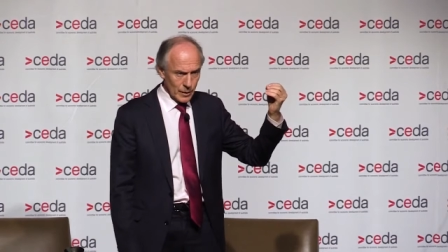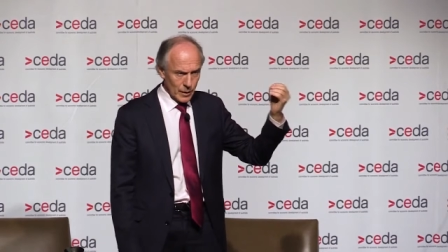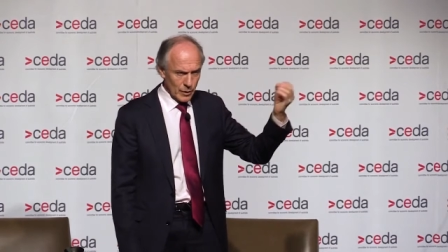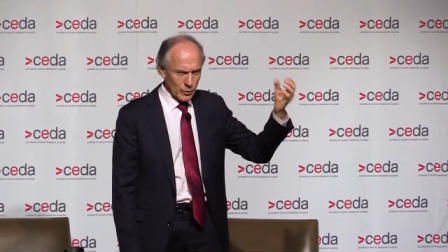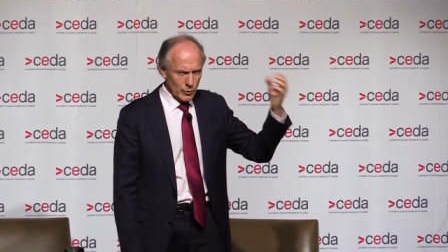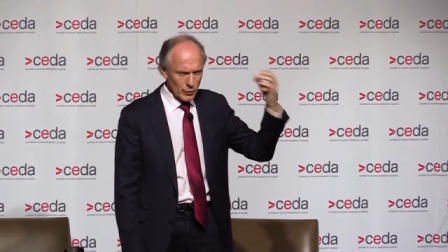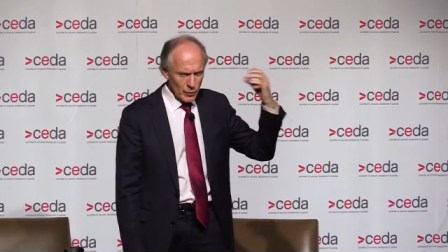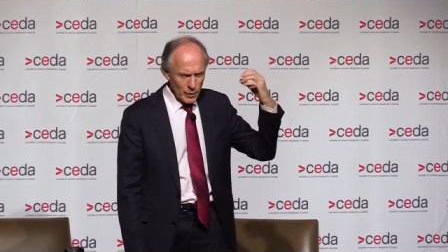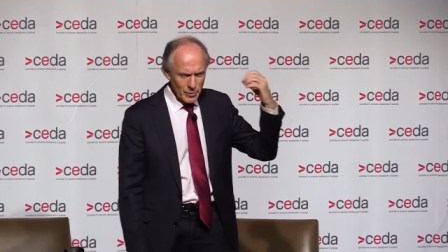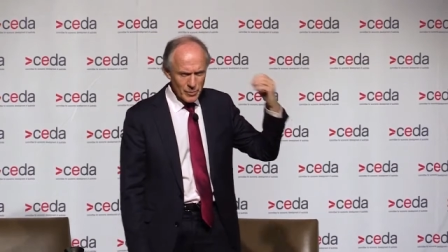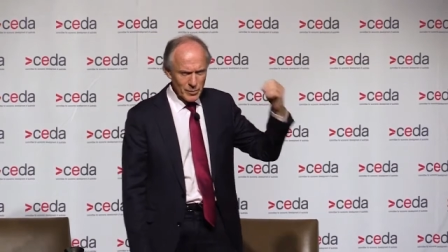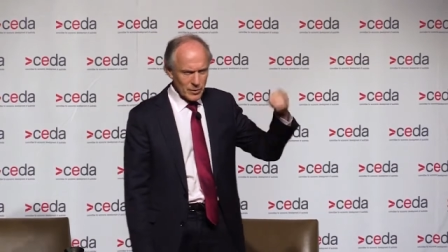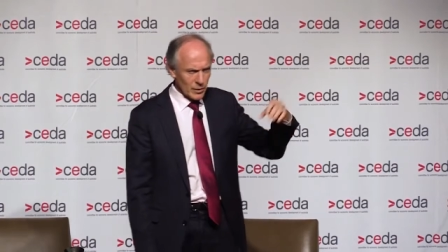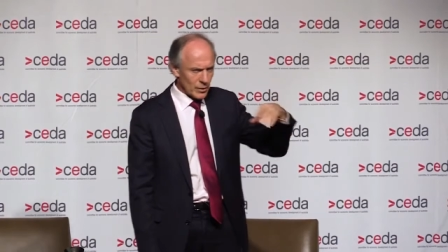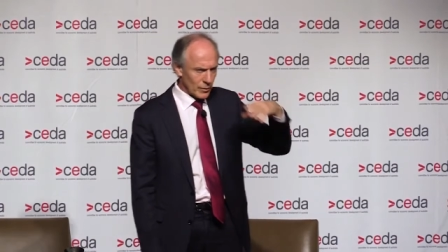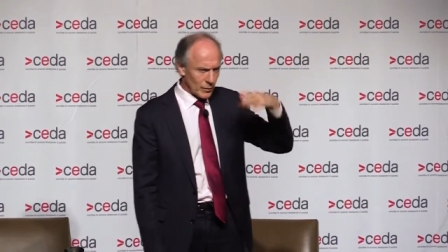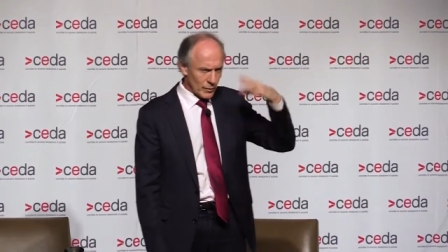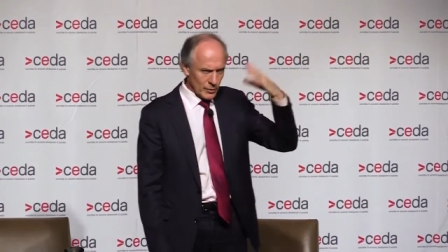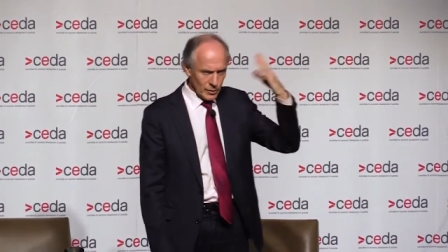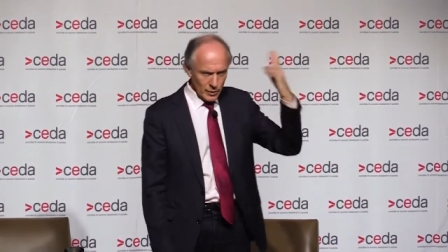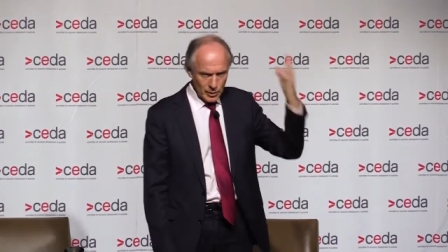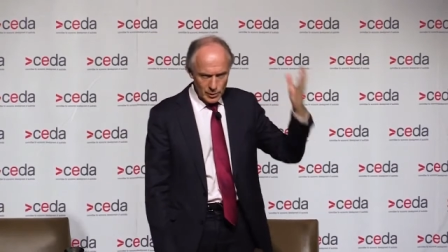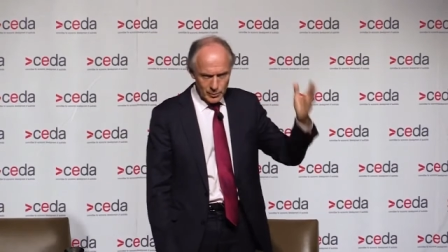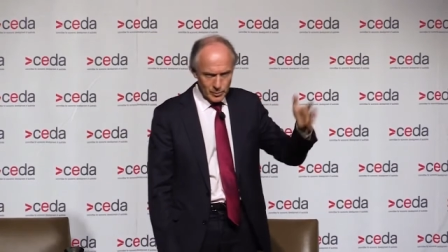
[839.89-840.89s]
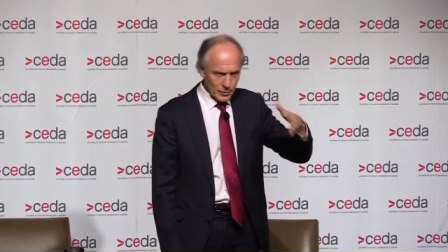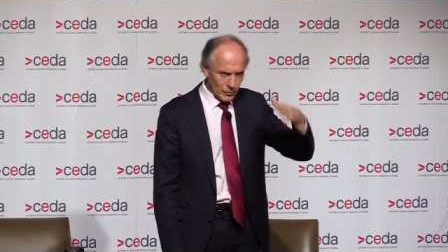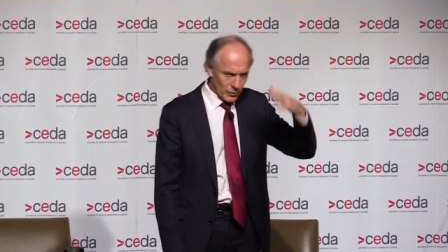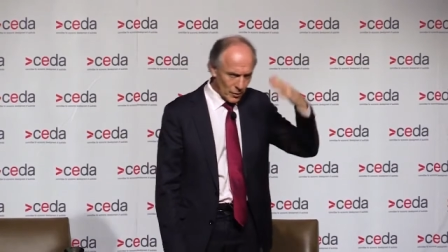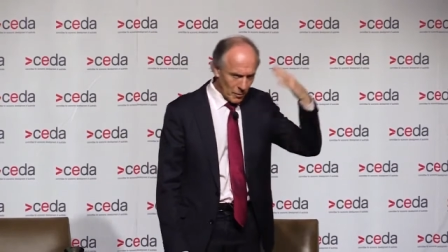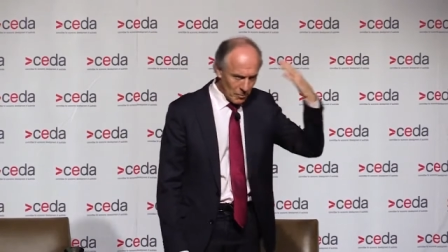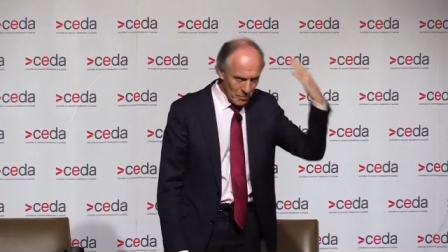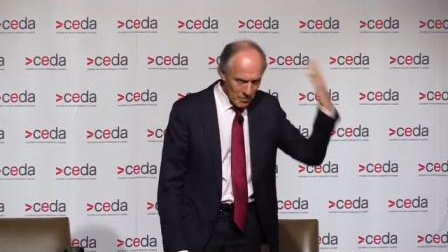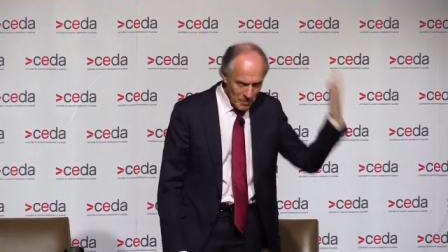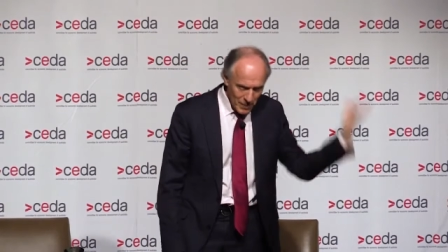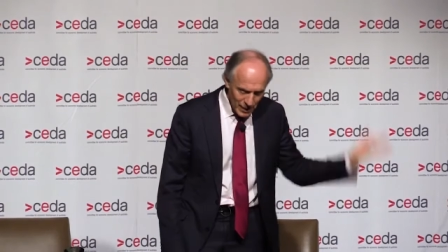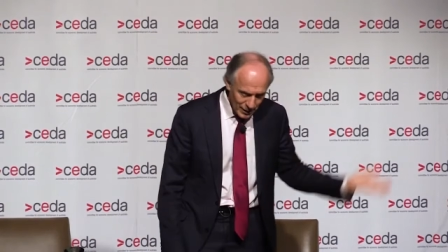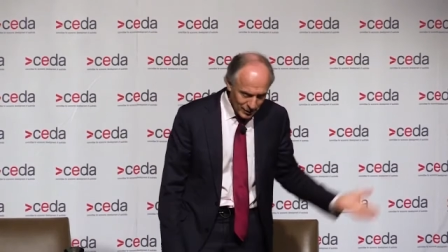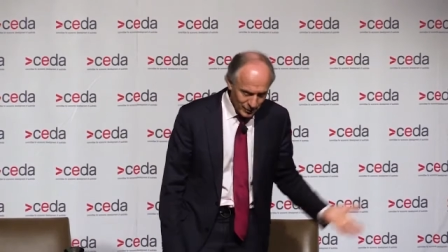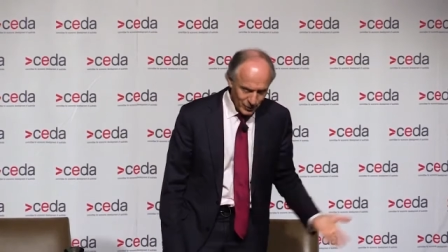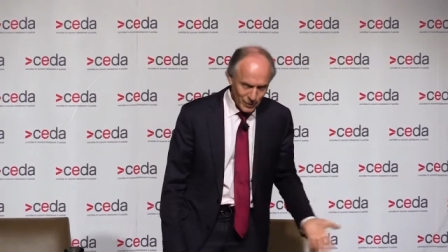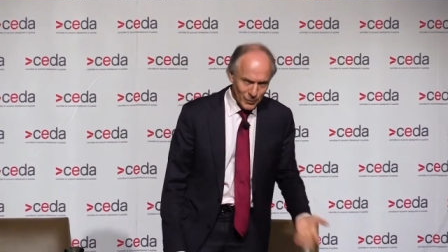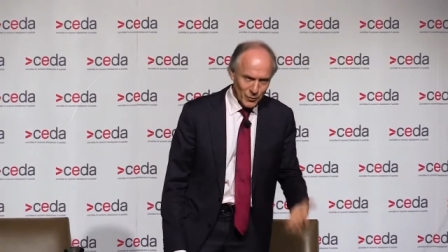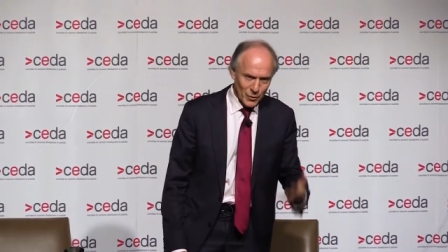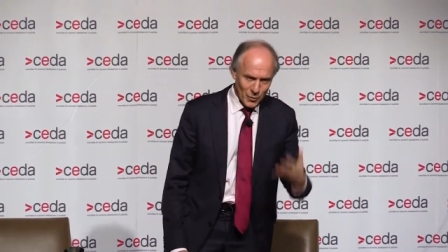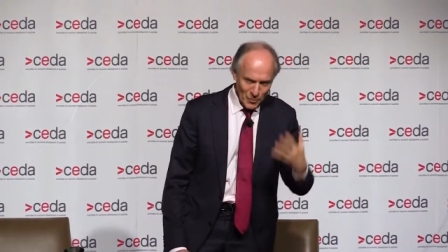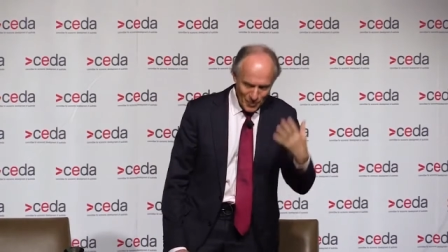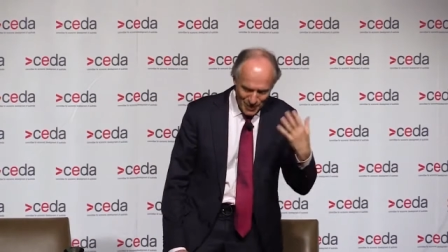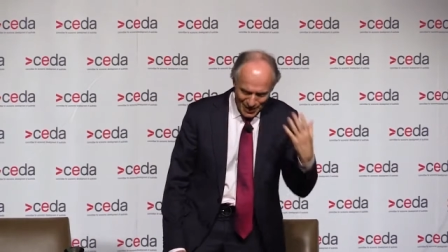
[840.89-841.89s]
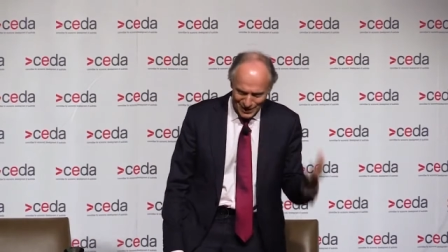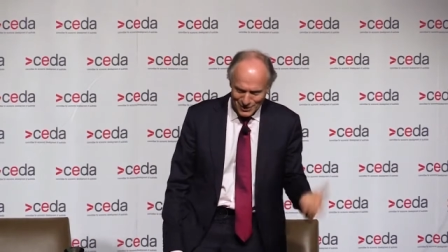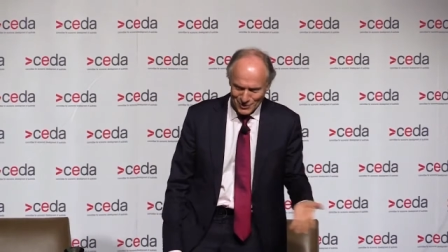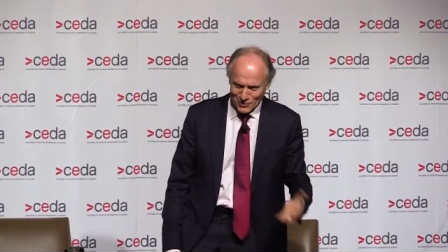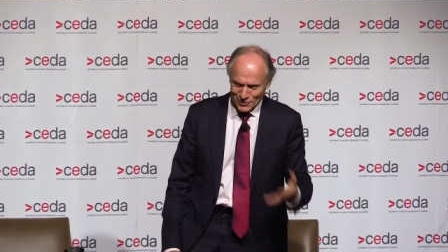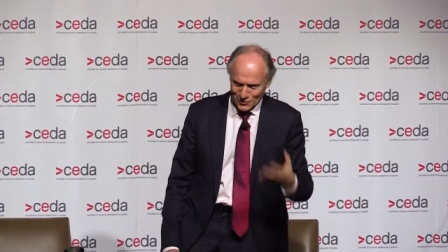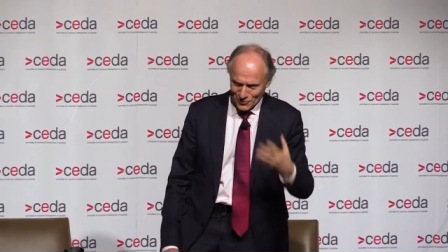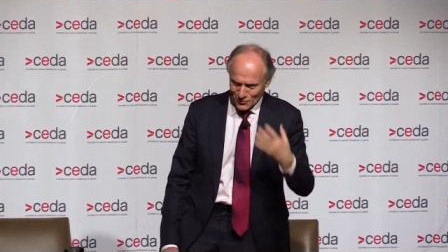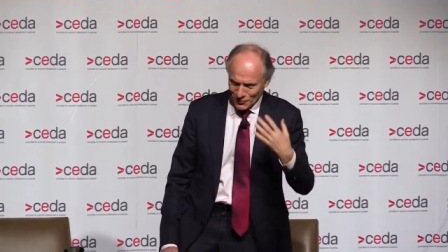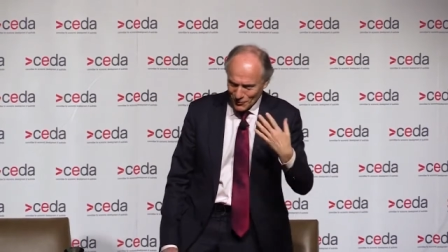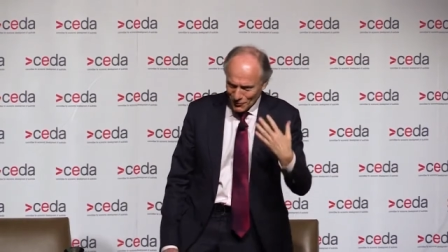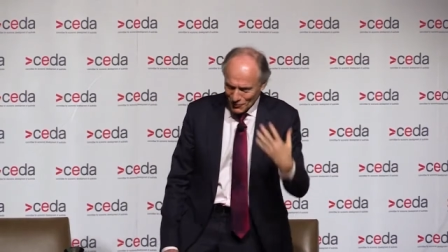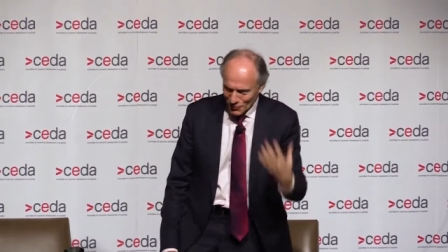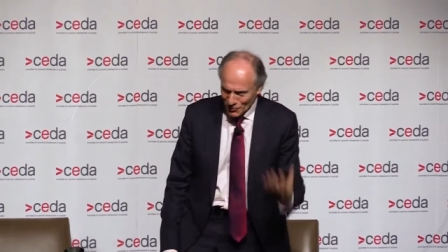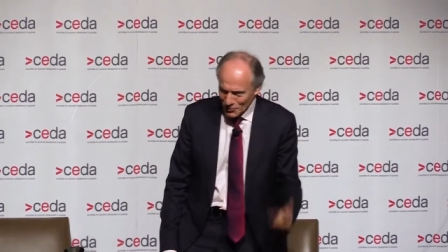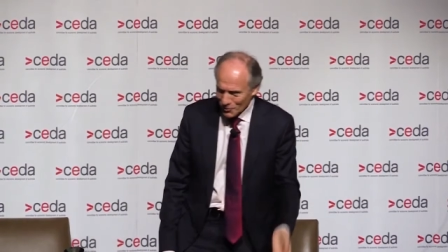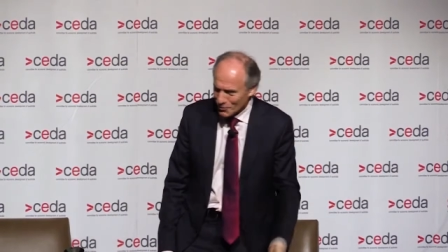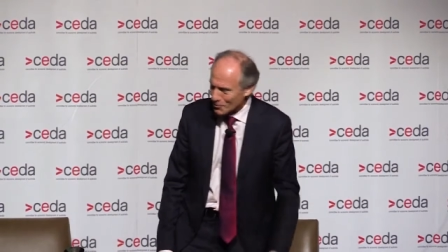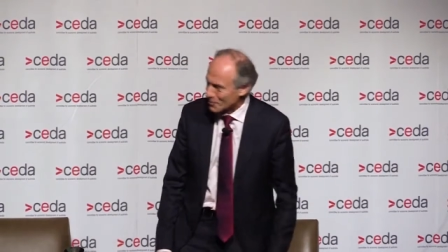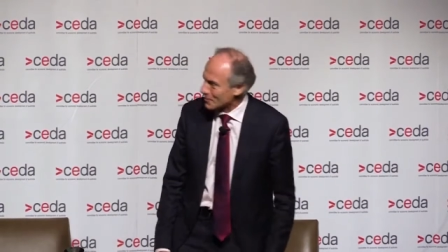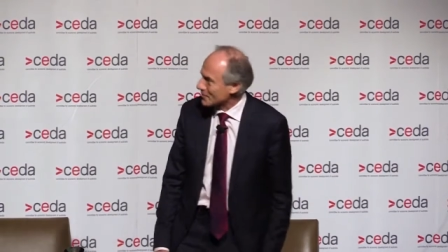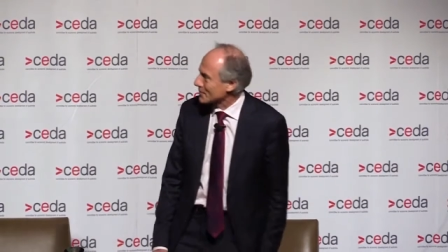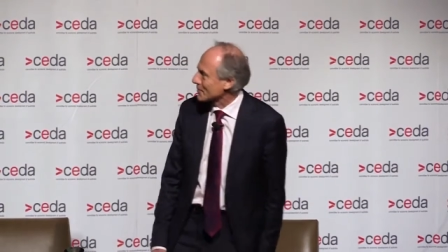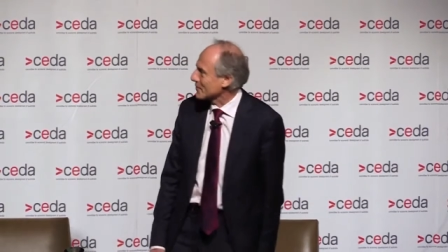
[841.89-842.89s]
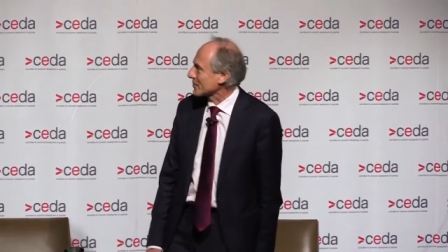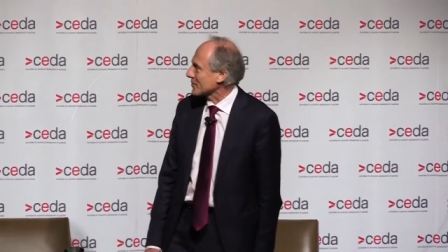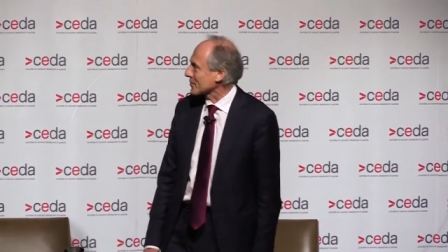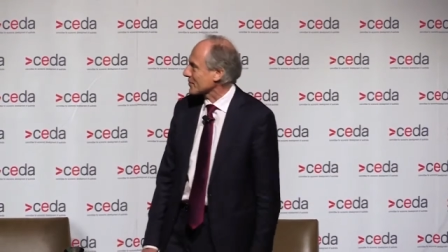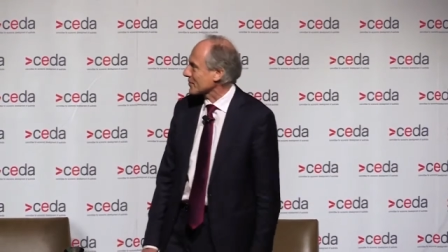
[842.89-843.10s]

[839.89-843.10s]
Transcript: And 3% of global is a massive amount of fuel.